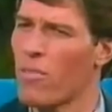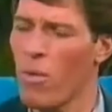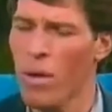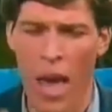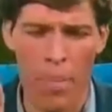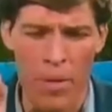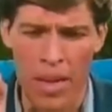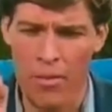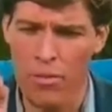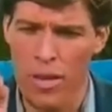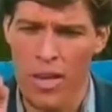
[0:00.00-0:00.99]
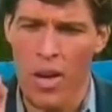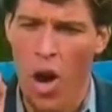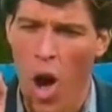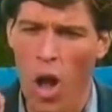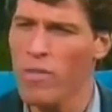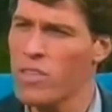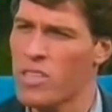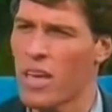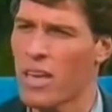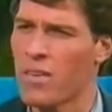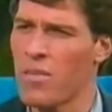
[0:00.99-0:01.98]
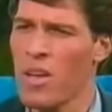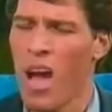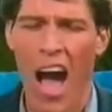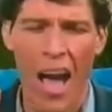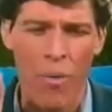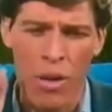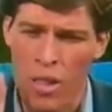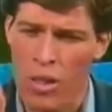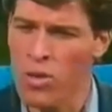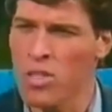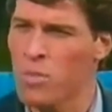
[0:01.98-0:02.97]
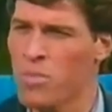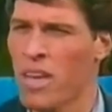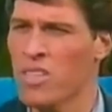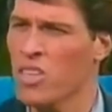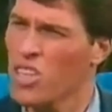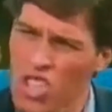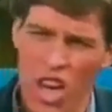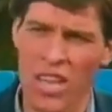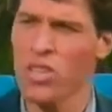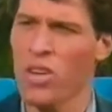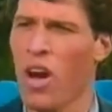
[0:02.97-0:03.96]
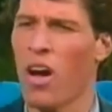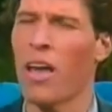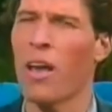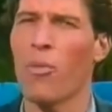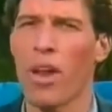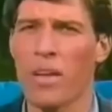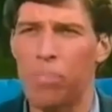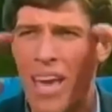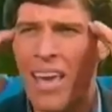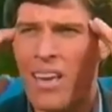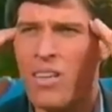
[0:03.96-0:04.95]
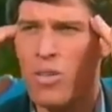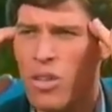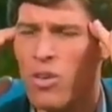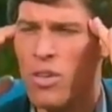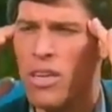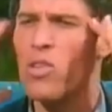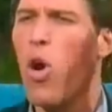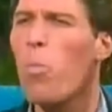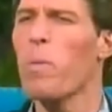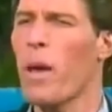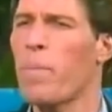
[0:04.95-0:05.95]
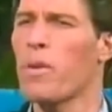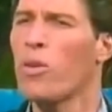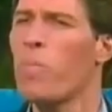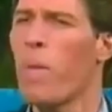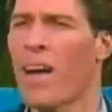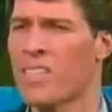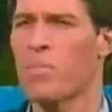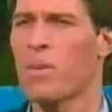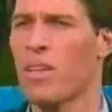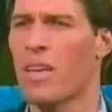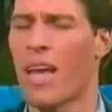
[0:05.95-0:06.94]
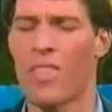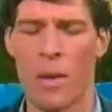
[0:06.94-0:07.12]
What would happen if, all of a sudden, I went and learned some things that could change it all? And what I began to do literally is open up a new possibility.